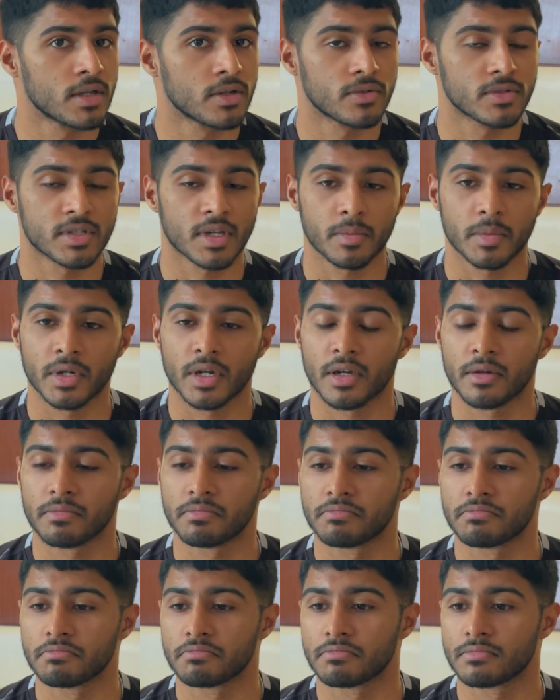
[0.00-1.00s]
To sum it up,
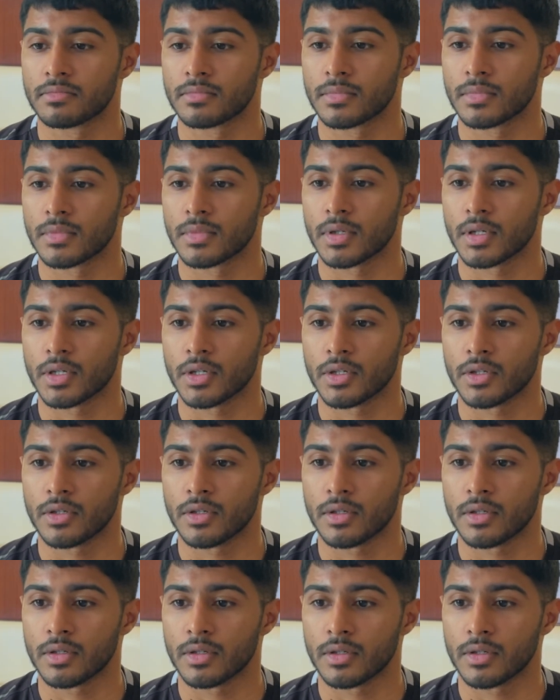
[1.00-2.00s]

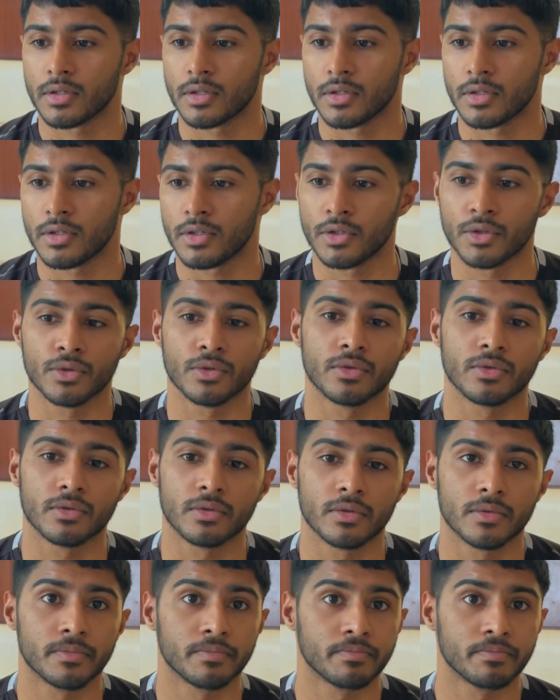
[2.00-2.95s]
you